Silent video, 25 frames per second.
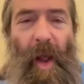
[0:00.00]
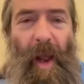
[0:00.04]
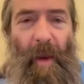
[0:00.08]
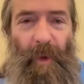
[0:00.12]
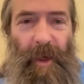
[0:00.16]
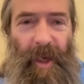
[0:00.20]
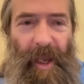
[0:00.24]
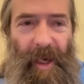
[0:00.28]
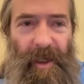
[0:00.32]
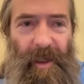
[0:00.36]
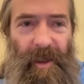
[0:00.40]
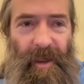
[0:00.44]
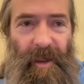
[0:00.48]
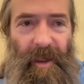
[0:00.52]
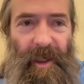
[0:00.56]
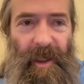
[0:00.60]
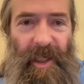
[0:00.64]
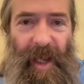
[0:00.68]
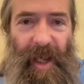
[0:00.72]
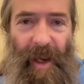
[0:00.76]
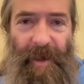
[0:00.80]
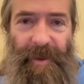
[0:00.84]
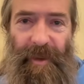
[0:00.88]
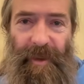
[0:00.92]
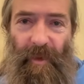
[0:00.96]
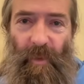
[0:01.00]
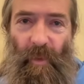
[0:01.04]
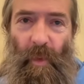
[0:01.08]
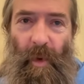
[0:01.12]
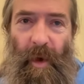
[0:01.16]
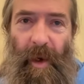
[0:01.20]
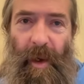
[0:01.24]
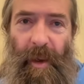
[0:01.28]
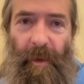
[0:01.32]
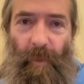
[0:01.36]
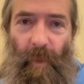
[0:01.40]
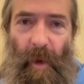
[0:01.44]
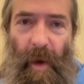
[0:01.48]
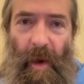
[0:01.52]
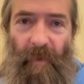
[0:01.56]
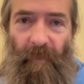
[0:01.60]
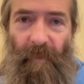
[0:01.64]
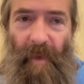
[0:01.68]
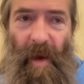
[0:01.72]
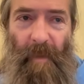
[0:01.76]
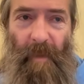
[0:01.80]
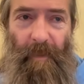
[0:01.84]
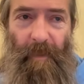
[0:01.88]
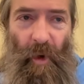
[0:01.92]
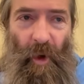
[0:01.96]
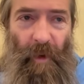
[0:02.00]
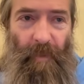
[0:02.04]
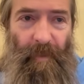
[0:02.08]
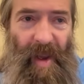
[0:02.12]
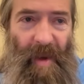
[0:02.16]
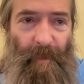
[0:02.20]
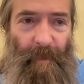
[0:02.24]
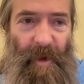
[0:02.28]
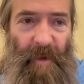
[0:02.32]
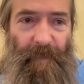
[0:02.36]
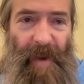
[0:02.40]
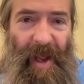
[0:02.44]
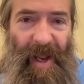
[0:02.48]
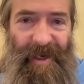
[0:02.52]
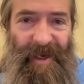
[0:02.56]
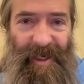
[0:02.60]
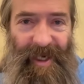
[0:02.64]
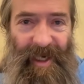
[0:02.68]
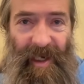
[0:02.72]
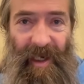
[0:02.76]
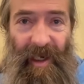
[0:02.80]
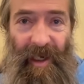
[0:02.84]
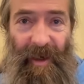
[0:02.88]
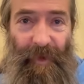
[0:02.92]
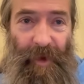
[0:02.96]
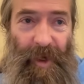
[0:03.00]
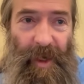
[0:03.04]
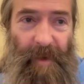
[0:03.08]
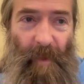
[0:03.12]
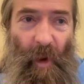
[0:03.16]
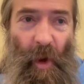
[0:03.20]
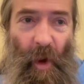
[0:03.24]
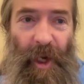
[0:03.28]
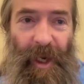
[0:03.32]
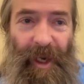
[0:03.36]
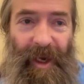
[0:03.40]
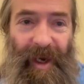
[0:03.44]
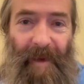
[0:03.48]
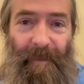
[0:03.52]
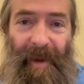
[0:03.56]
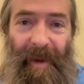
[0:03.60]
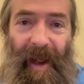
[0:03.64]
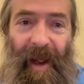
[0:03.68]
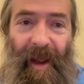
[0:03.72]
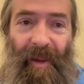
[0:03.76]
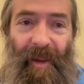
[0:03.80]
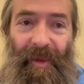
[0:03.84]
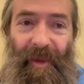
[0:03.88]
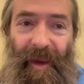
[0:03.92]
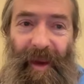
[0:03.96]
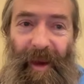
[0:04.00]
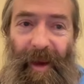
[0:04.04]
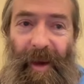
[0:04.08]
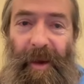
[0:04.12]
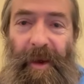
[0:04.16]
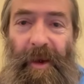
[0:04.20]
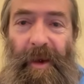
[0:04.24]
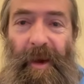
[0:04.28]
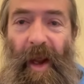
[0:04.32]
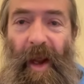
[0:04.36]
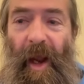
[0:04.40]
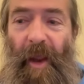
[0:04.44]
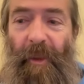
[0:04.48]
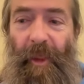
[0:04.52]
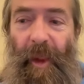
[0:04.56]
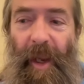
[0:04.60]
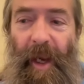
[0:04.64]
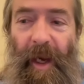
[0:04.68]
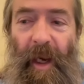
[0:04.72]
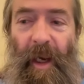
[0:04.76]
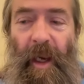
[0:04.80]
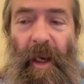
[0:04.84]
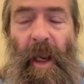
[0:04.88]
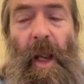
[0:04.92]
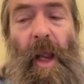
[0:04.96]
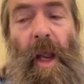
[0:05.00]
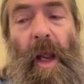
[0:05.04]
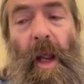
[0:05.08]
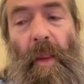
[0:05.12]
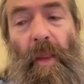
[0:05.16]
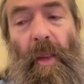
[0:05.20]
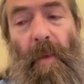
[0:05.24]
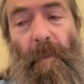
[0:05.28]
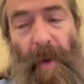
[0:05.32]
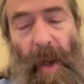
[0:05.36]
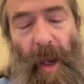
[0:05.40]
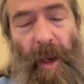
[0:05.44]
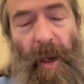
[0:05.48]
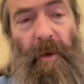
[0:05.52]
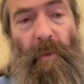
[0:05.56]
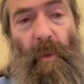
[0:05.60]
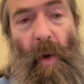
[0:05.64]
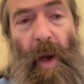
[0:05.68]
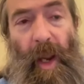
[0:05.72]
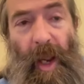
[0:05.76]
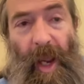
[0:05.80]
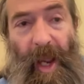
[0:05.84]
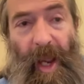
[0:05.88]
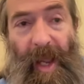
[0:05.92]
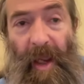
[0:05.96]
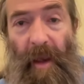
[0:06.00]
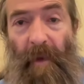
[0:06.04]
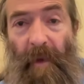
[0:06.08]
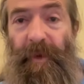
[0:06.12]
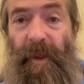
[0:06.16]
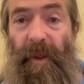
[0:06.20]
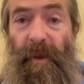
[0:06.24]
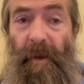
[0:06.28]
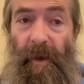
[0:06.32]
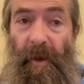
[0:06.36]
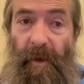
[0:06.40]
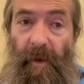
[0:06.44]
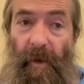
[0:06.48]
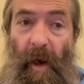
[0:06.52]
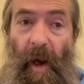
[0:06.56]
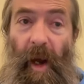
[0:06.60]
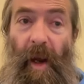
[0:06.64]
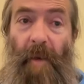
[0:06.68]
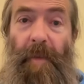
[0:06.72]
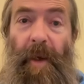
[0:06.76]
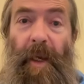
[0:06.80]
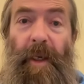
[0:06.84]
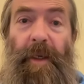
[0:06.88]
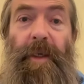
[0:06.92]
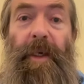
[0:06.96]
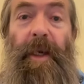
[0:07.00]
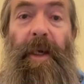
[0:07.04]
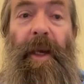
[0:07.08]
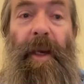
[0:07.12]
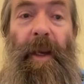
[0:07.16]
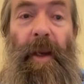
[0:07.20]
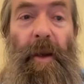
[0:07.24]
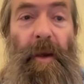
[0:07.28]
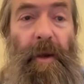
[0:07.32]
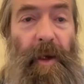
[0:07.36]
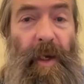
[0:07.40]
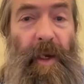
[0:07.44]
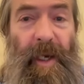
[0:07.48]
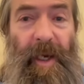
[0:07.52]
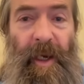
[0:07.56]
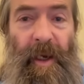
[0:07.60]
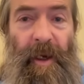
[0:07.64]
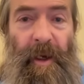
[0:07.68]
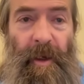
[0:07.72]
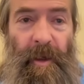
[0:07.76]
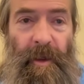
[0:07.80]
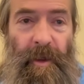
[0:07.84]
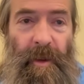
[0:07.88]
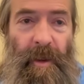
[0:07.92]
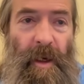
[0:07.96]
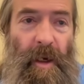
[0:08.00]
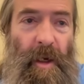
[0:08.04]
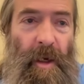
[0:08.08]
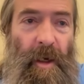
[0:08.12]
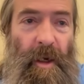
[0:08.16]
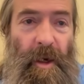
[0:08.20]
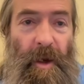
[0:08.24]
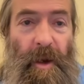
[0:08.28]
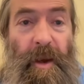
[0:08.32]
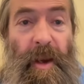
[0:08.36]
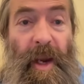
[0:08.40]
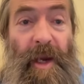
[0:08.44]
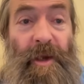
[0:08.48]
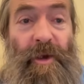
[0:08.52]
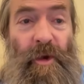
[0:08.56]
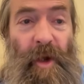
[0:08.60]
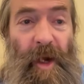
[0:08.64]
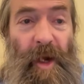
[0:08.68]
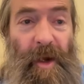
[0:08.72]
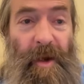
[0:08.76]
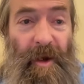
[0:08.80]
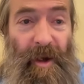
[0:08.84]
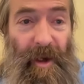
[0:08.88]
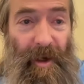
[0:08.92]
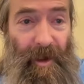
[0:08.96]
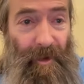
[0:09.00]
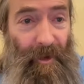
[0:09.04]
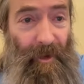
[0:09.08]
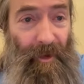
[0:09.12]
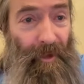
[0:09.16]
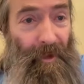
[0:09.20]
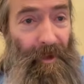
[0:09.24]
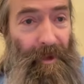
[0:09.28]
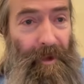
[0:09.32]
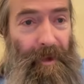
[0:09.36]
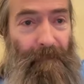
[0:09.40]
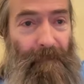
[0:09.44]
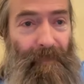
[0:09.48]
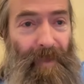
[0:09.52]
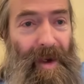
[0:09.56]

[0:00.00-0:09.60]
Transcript: I was actually chatting with one of my board members, Pat Nicklin, this morning about this. I think the best way I have to describe it is in concentric circles.